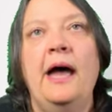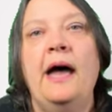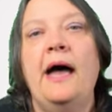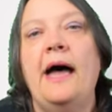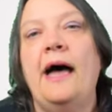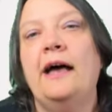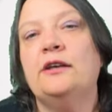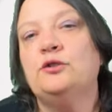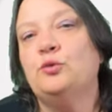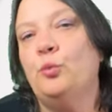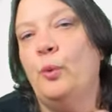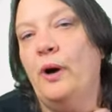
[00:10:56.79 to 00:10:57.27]

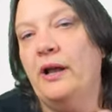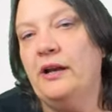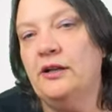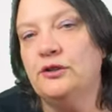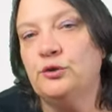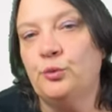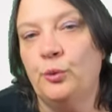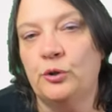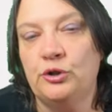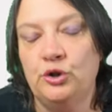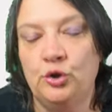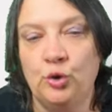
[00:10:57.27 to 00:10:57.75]
as well
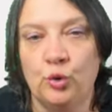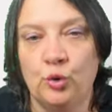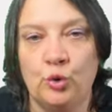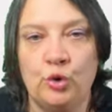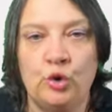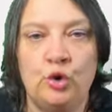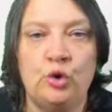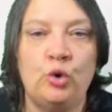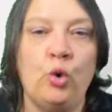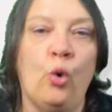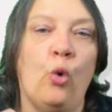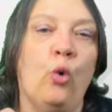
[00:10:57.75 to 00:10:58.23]
as what your
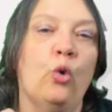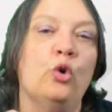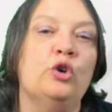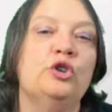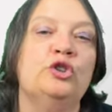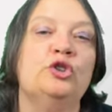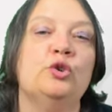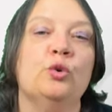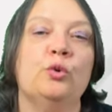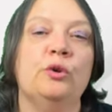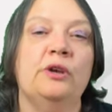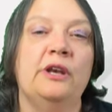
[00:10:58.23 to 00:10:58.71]

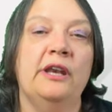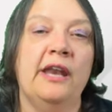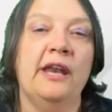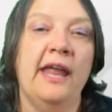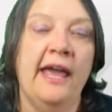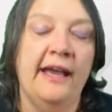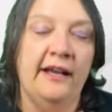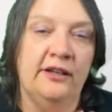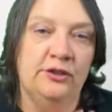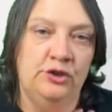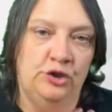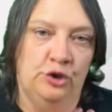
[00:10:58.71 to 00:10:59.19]
torques, your
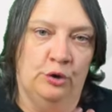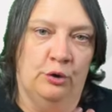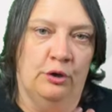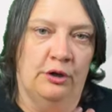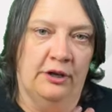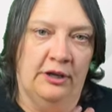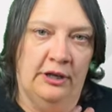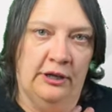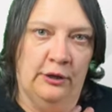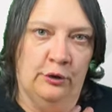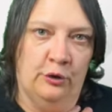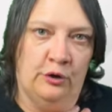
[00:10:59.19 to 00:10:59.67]
neck
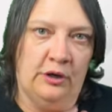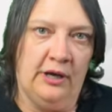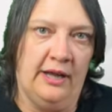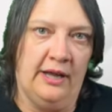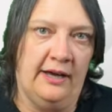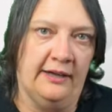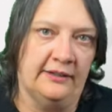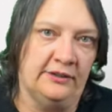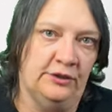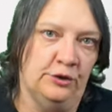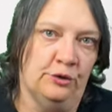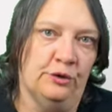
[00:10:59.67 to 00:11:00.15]
jewelry, look
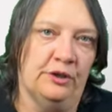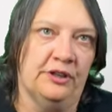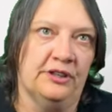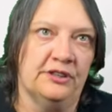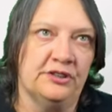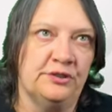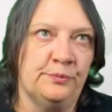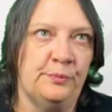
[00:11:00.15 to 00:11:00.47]
like during this